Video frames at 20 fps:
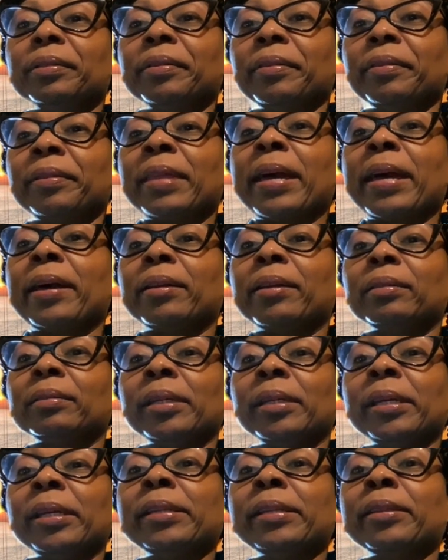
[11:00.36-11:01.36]
That
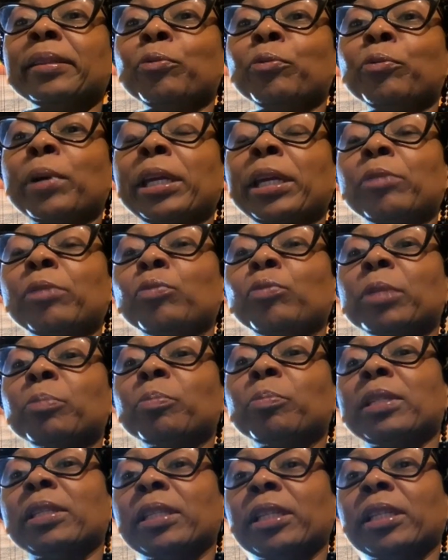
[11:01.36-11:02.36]
in the way it was
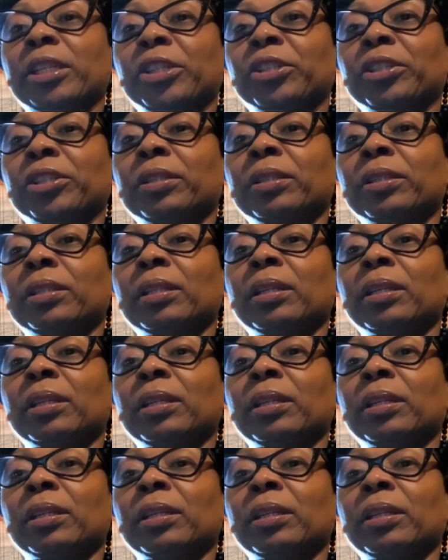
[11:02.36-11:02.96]
positioned,